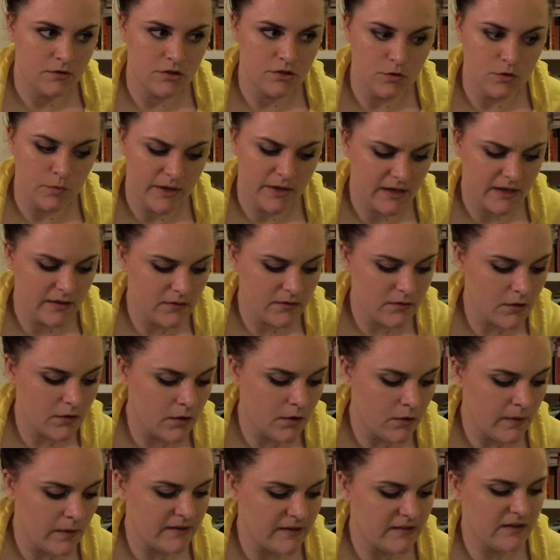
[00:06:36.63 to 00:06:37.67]
2 weekends
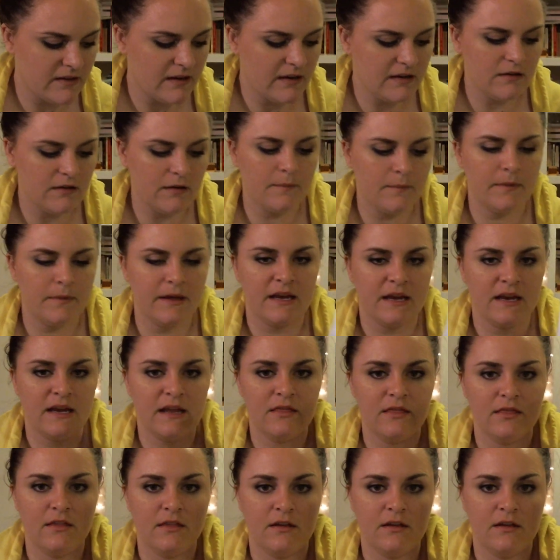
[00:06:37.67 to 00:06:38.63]
ago, I did end up getting